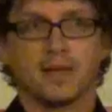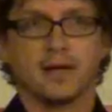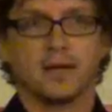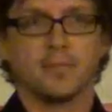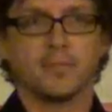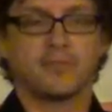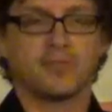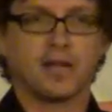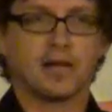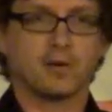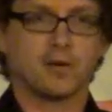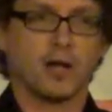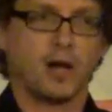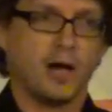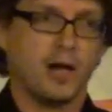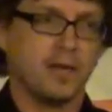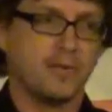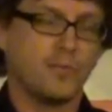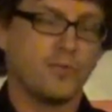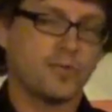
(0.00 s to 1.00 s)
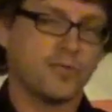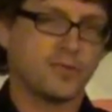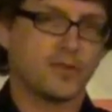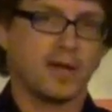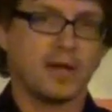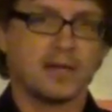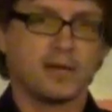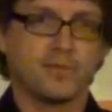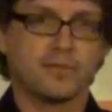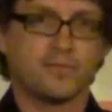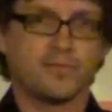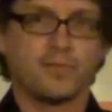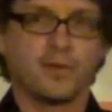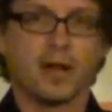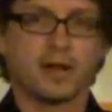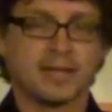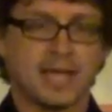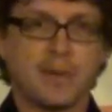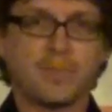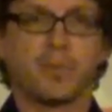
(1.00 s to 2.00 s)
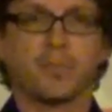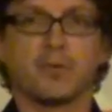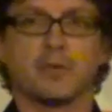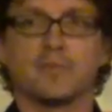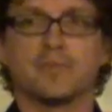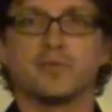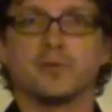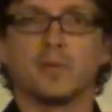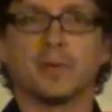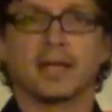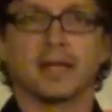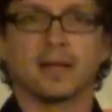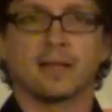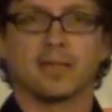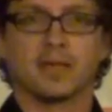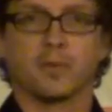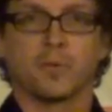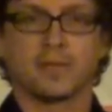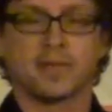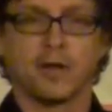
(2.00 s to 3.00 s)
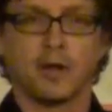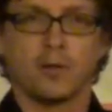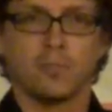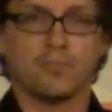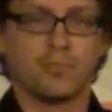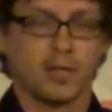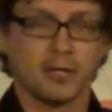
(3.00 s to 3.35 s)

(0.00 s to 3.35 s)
Uh, in fact, God was kind of not capable of doing anything without